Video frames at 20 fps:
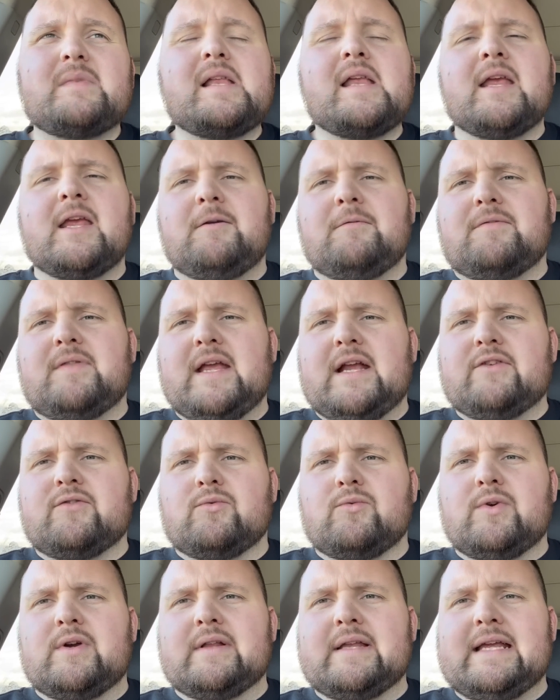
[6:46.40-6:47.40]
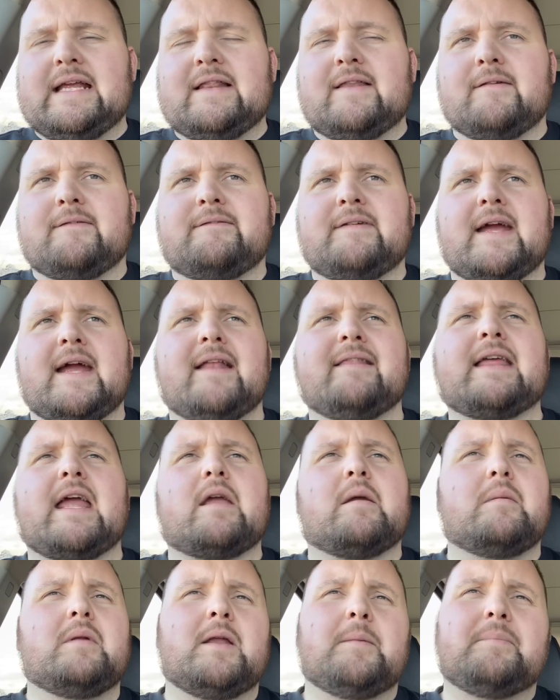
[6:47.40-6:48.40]
if things really hit the fan, they
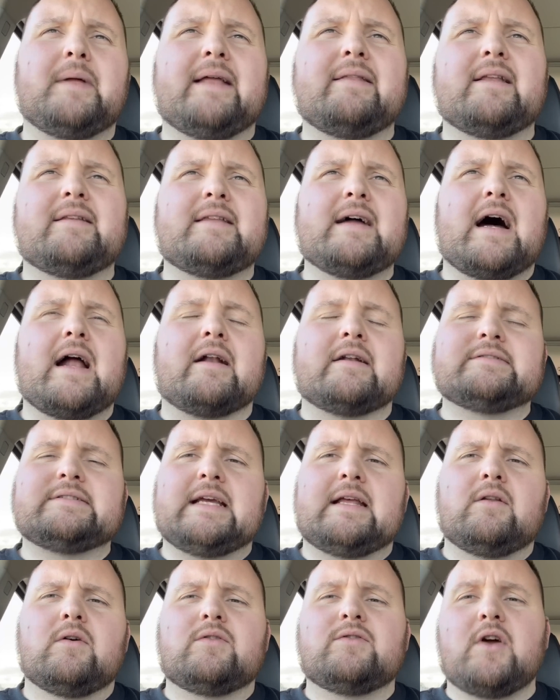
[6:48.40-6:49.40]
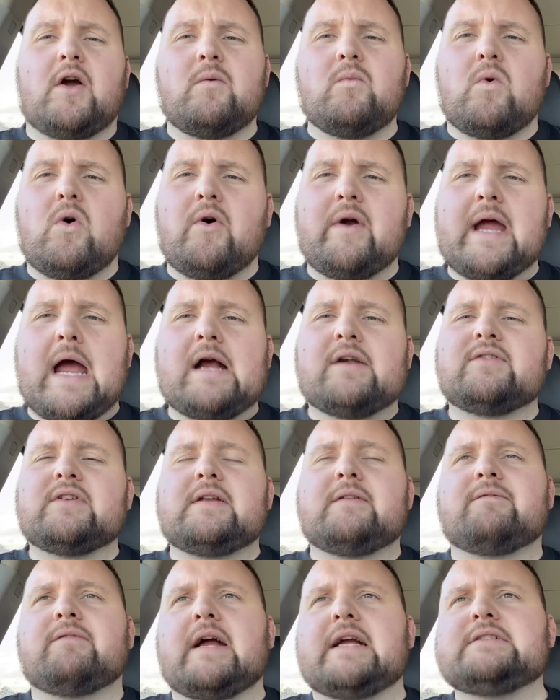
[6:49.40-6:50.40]
can manipulate the data and say, look, don't worry, actually,
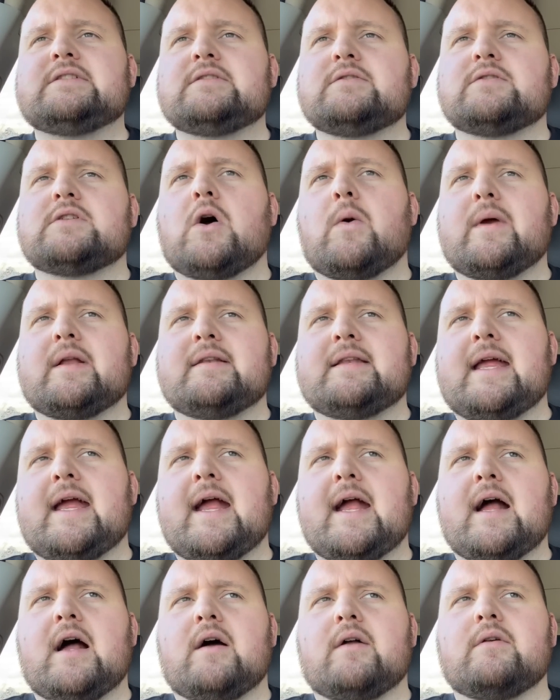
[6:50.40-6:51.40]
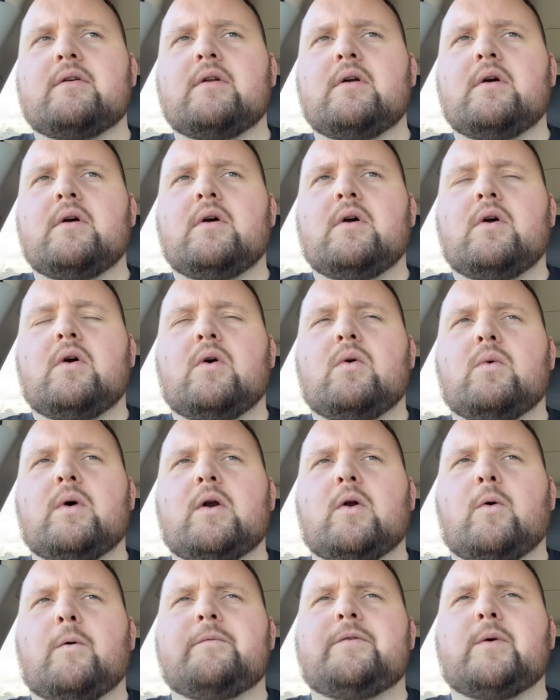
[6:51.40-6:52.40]
inflation's going down. When
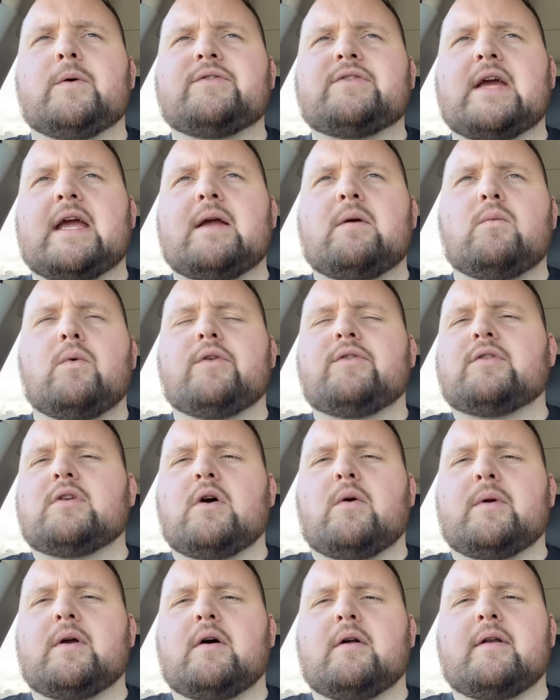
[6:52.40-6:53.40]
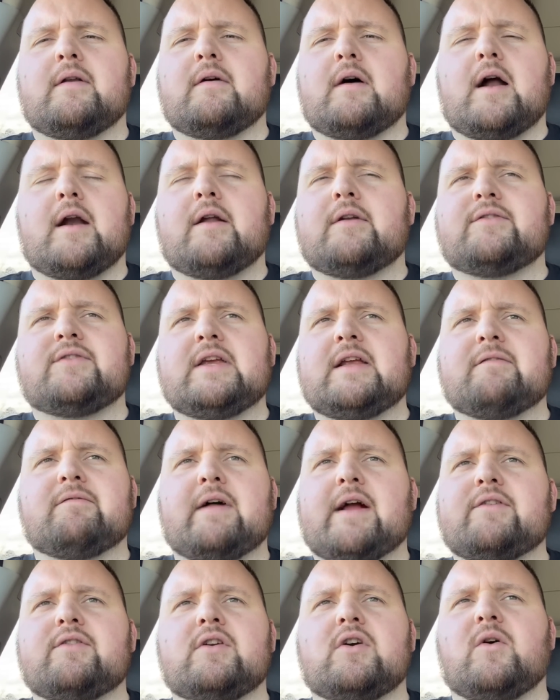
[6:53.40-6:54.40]
all of you are saying, what's going on? I don't see
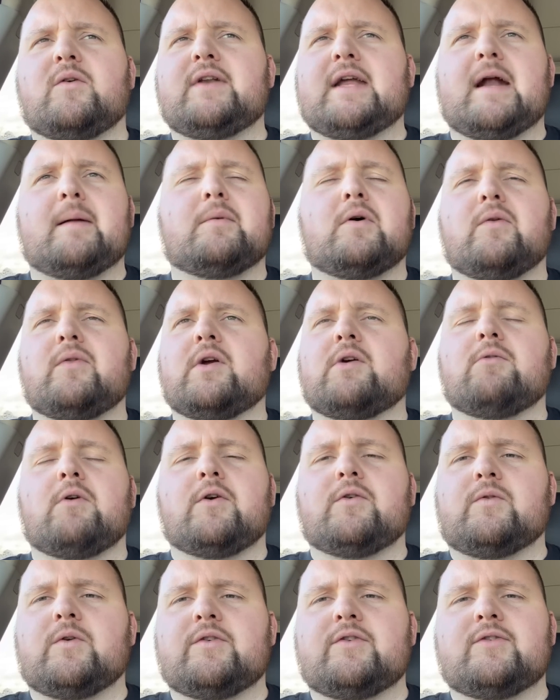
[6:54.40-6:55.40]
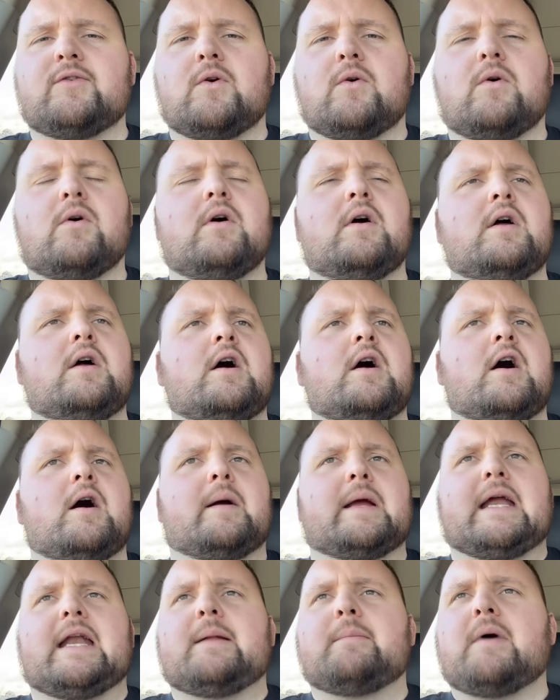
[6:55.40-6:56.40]
inflation going down. I'm going to the grocery store.
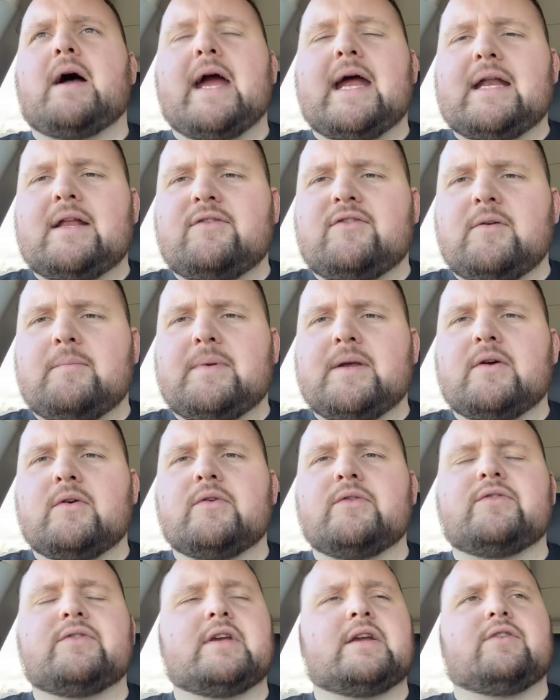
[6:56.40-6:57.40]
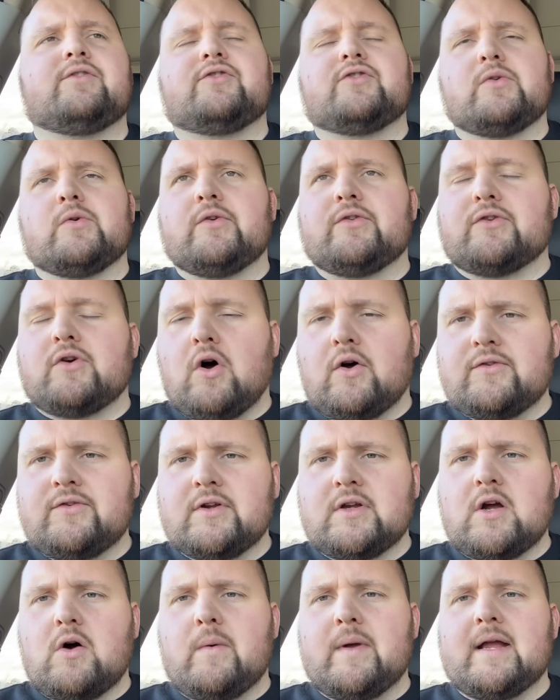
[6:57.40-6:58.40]
I'm getting my energy bills, insurance costs are
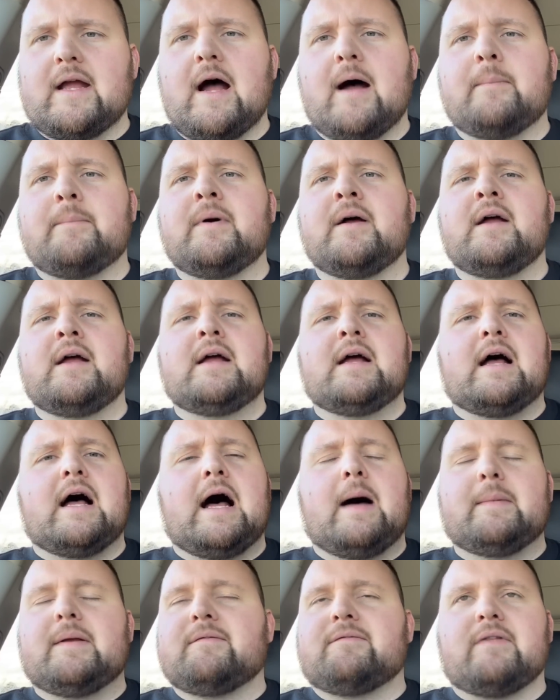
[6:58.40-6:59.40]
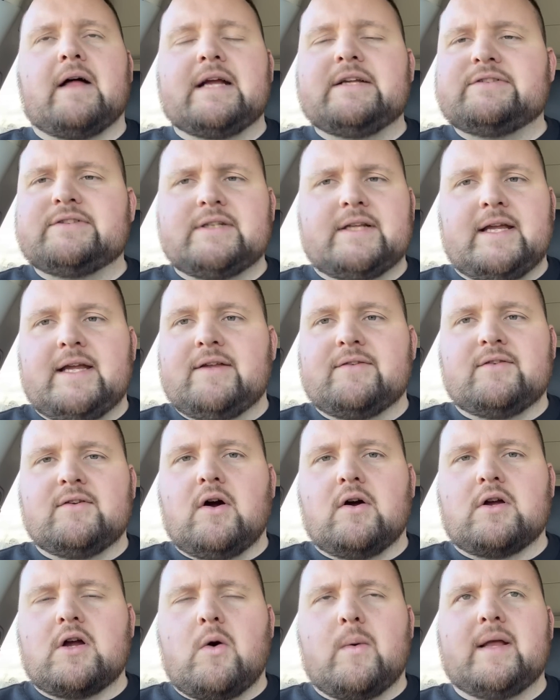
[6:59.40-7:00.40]
going up, um, inflation is
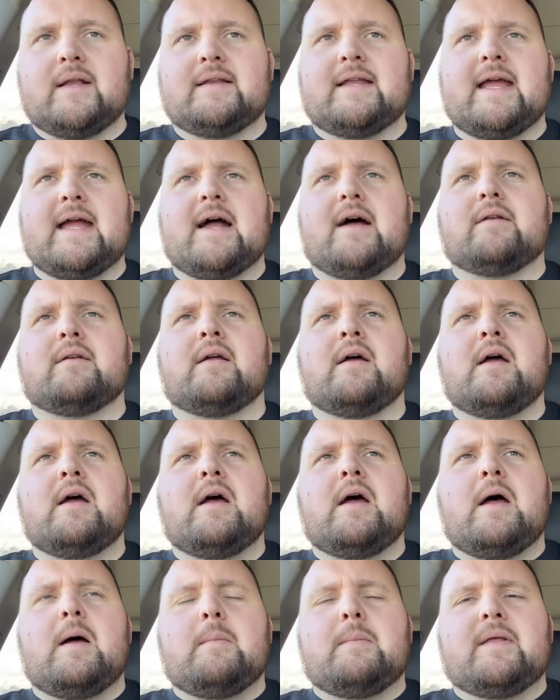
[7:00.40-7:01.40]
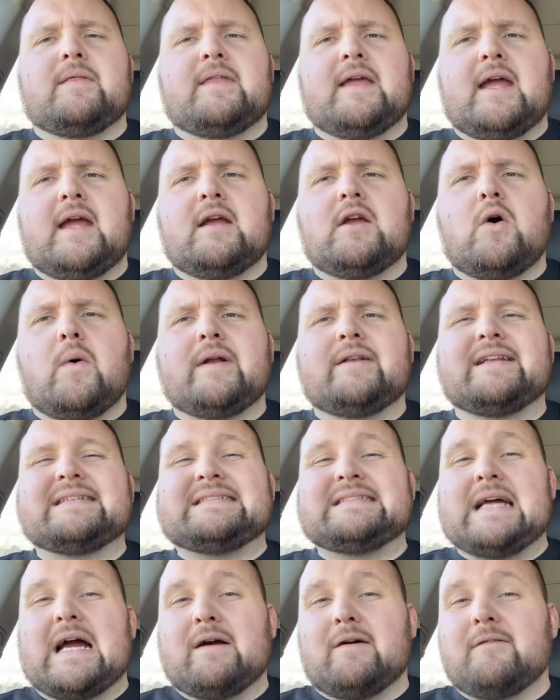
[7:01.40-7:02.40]
not going down. But they're going to
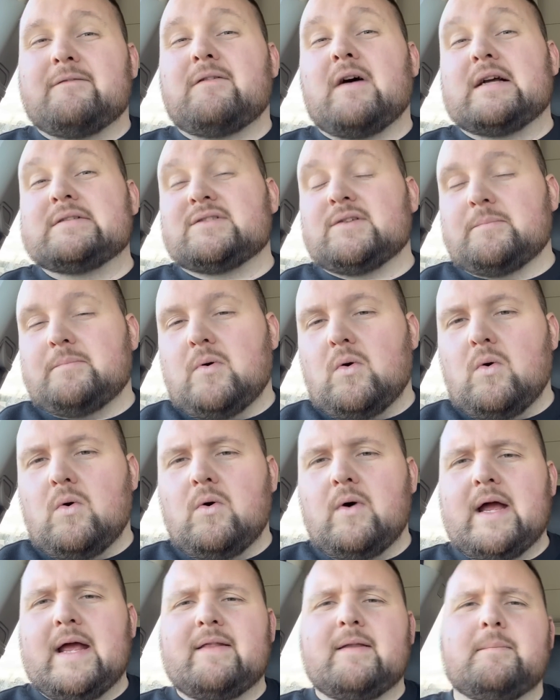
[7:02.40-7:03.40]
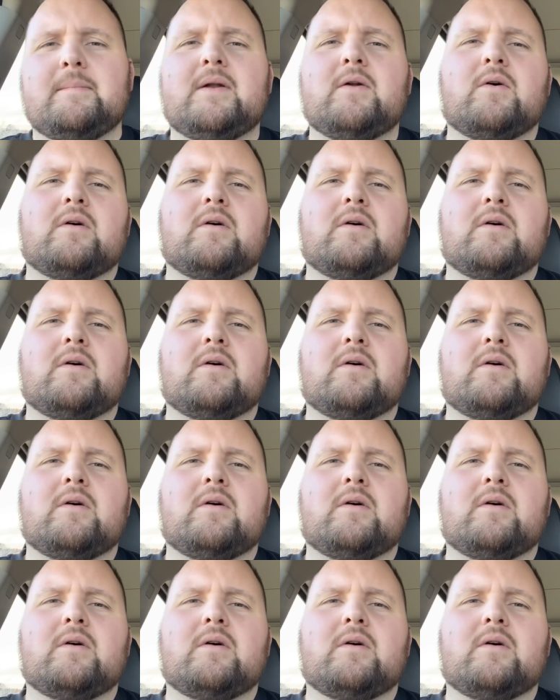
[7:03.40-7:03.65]
sacrifice the poor and the middle